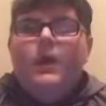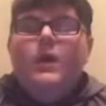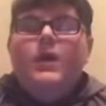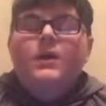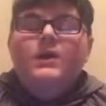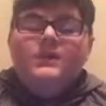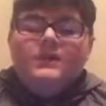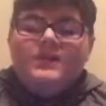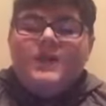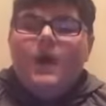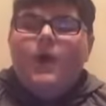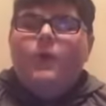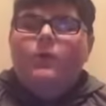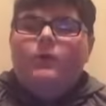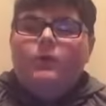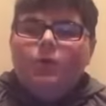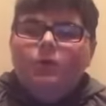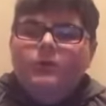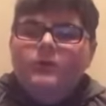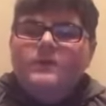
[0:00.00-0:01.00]
So
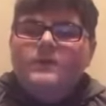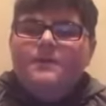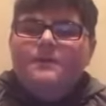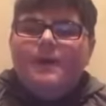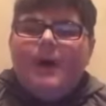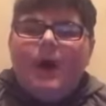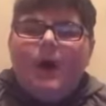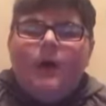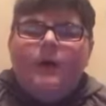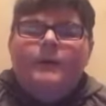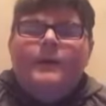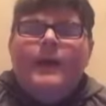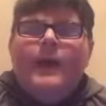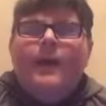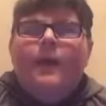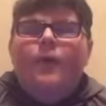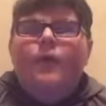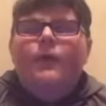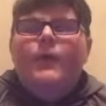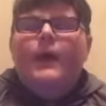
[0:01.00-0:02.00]
Goodison Park
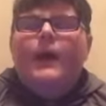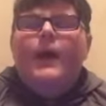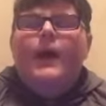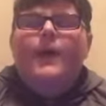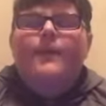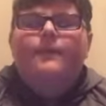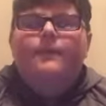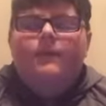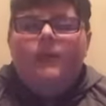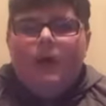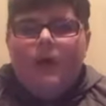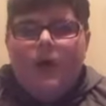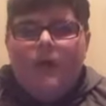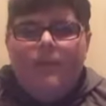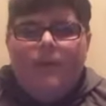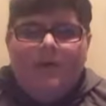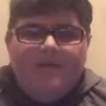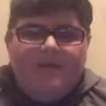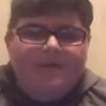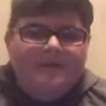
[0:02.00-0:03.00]
now, home
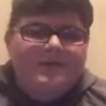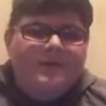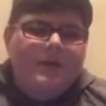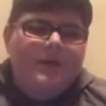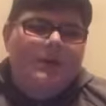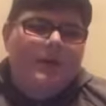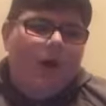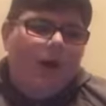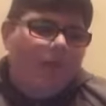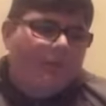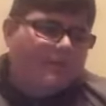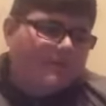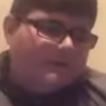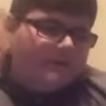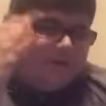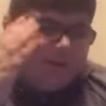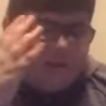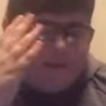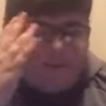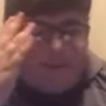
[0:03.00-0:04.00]
of Everton.
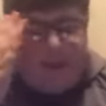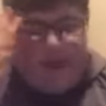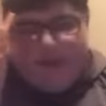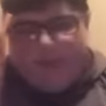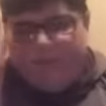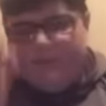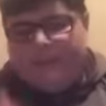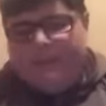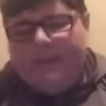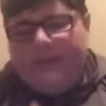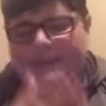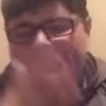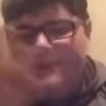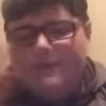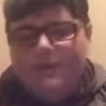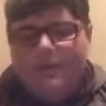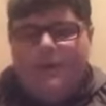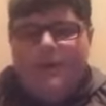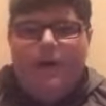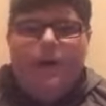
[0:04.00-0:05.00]
Obviously they're planning to
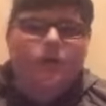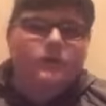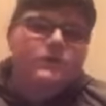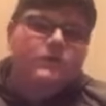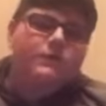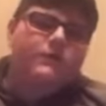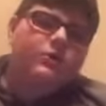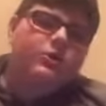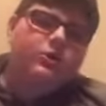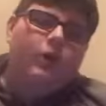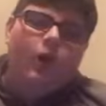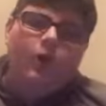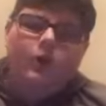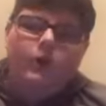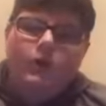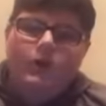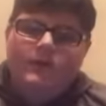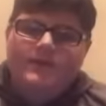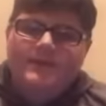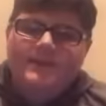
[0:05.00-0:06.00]
move out to the
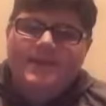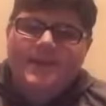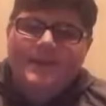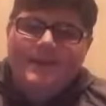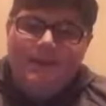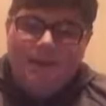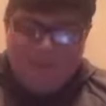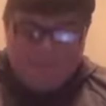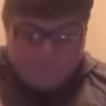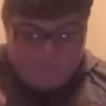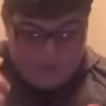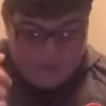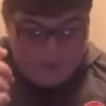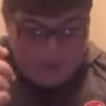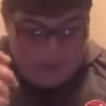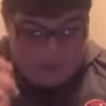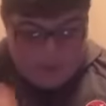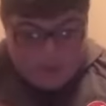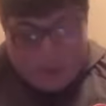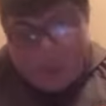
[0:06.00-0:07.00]
Dockyard Stadium,
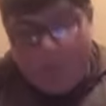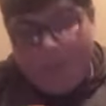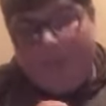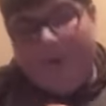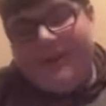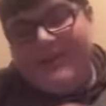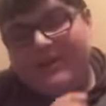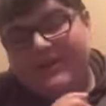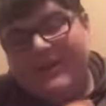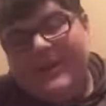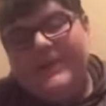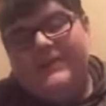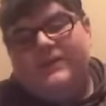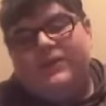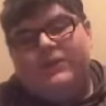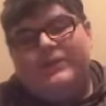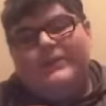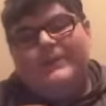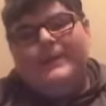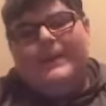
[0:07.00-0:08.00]
which is
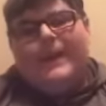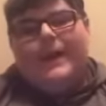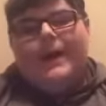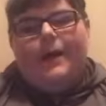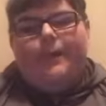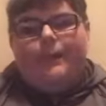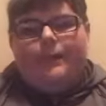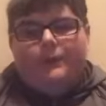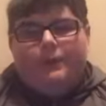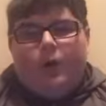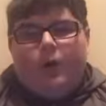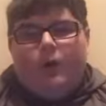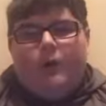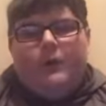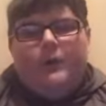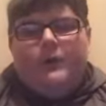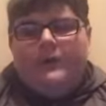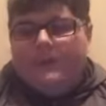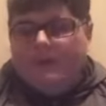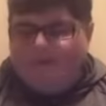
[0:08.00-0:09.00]
going to be near Albert Dock
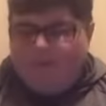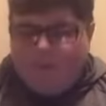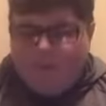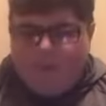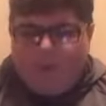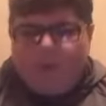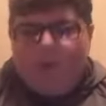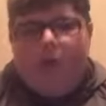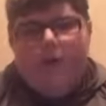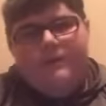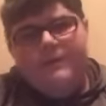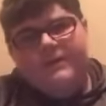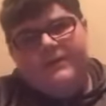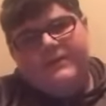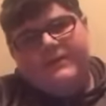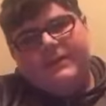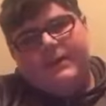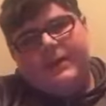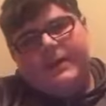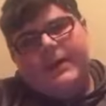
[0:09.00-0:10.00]
in Liverpool.
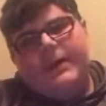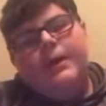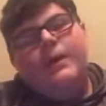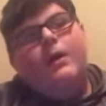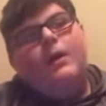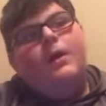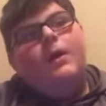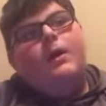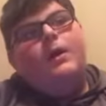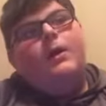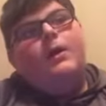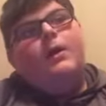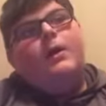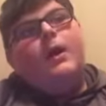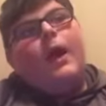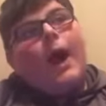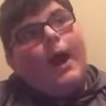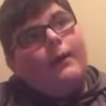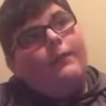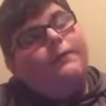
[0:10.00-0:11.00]
Obviously
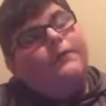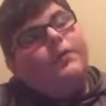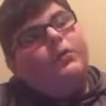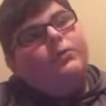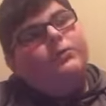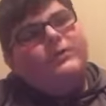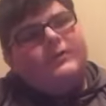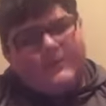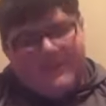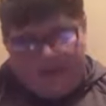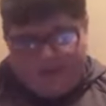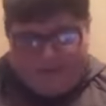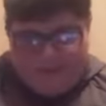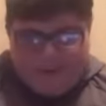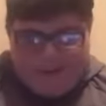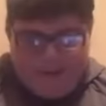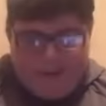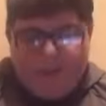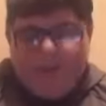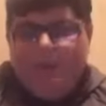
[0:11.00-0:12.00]
Anfield is
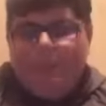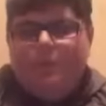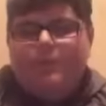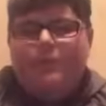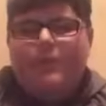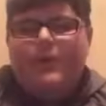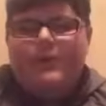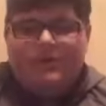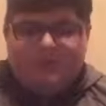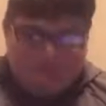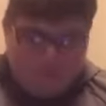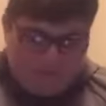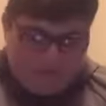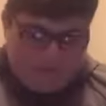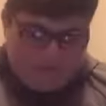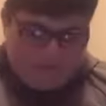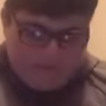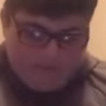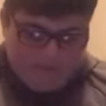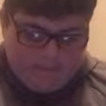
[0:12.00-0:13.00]
nearby, which was